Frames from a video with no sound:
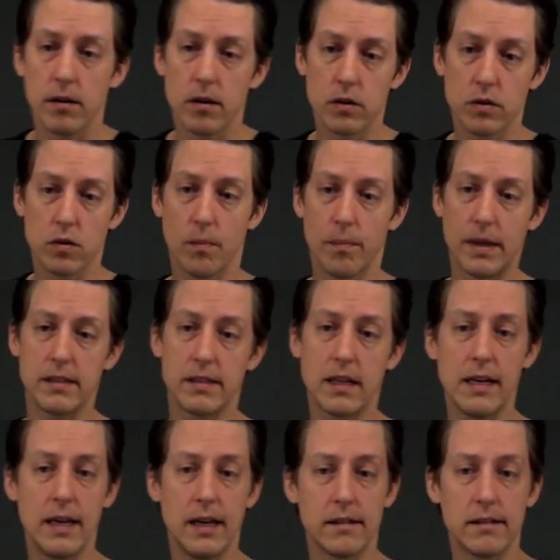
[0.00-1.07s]
So
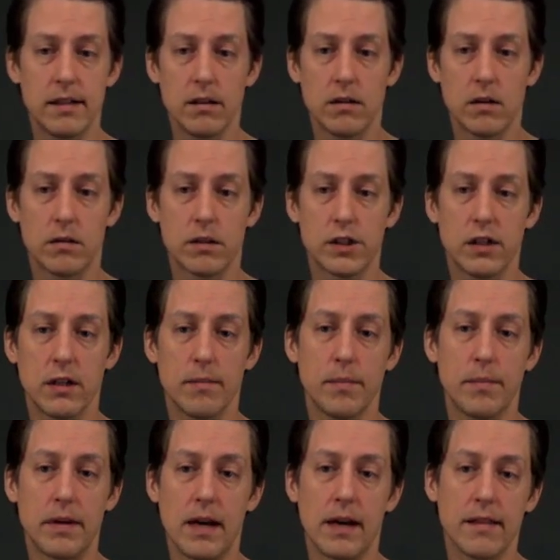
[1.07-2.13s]
basically, Antillogorgia
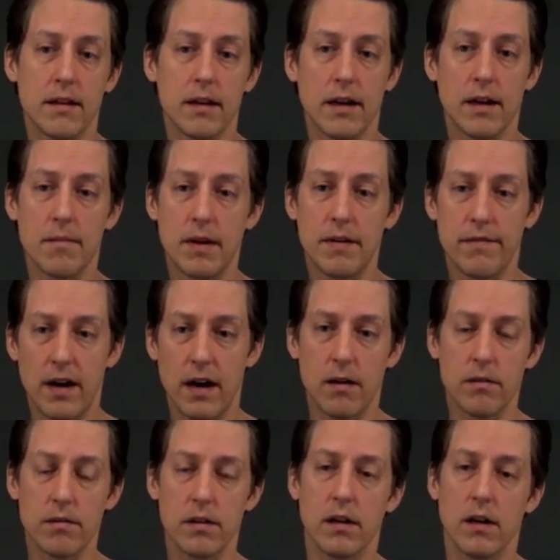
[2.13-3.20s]
bipinnata can be
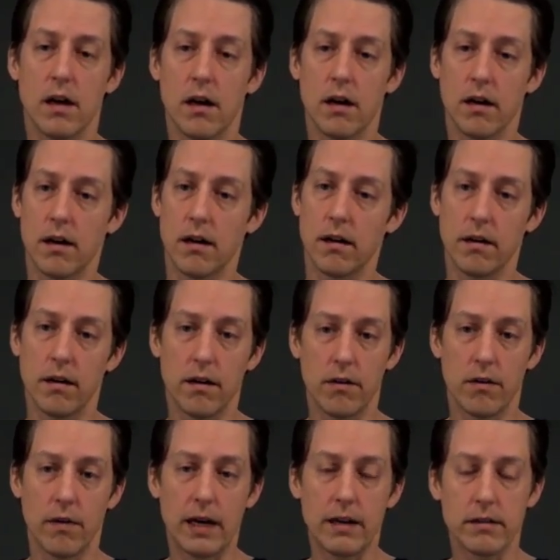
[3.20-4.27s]
found
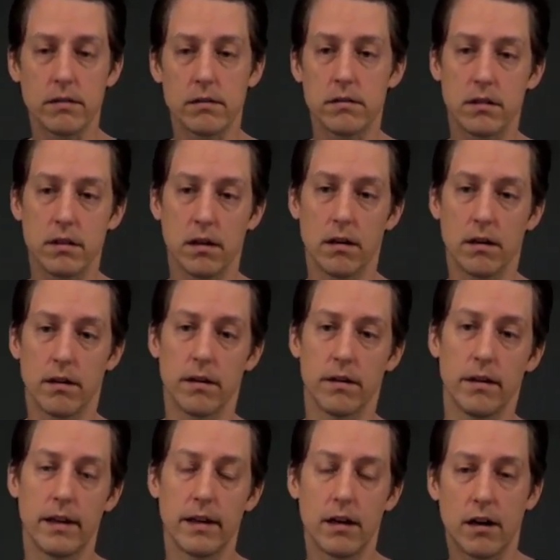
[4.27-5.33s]
around
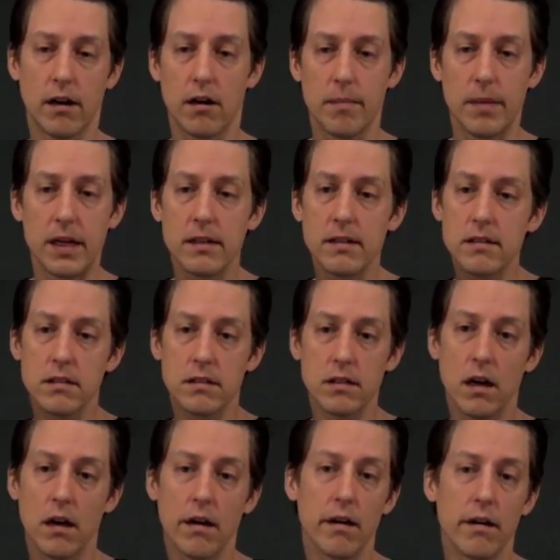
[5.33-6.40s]
in the Caribbean,
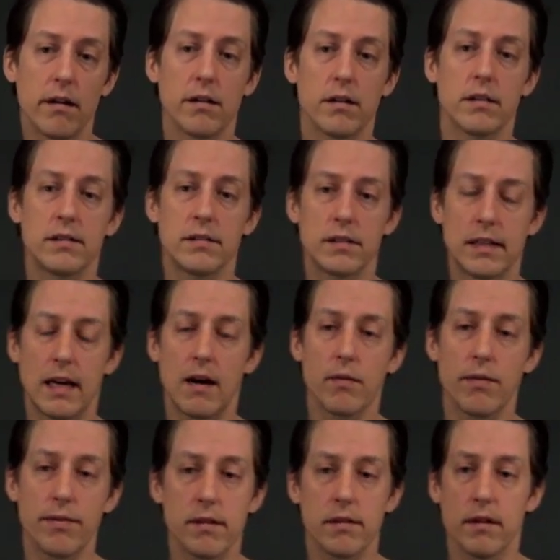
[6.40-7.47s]

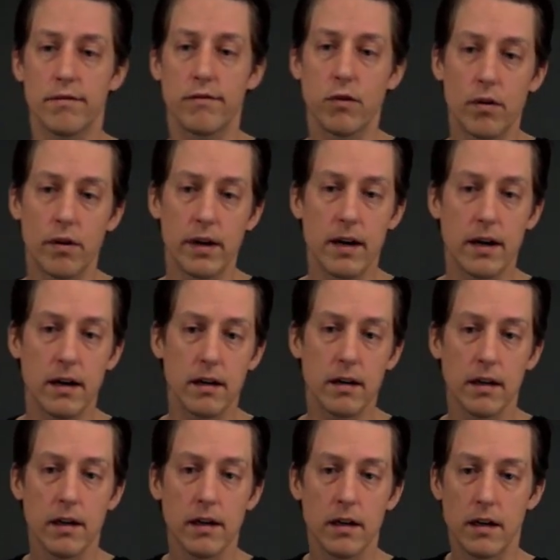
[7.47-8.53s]
South Florida,
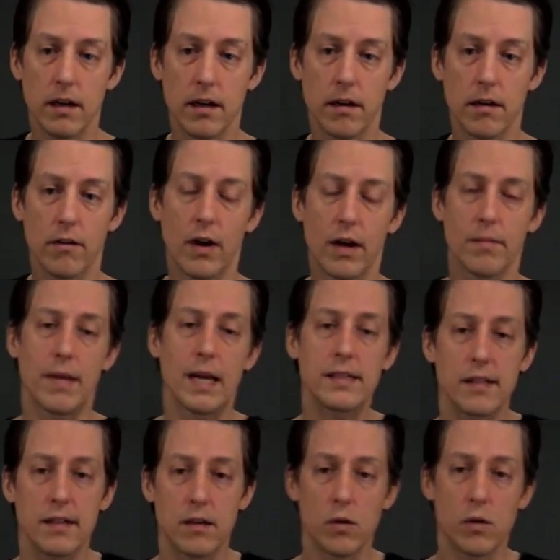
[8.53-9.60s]
around
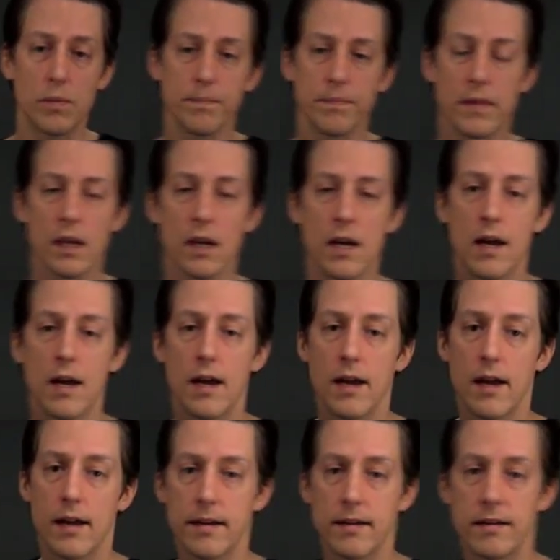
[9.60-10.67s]
Mexico,
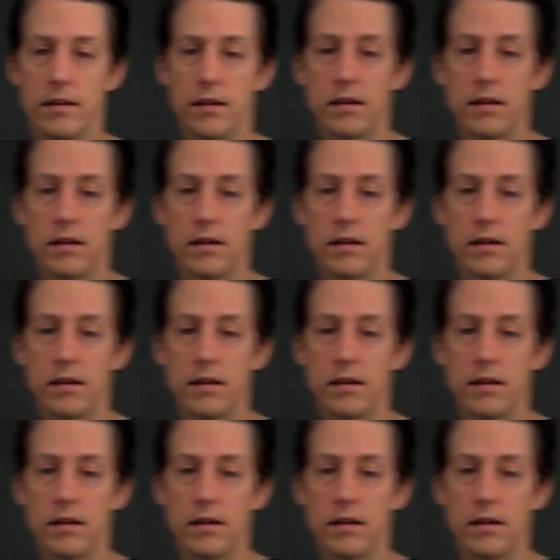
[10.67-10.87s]
and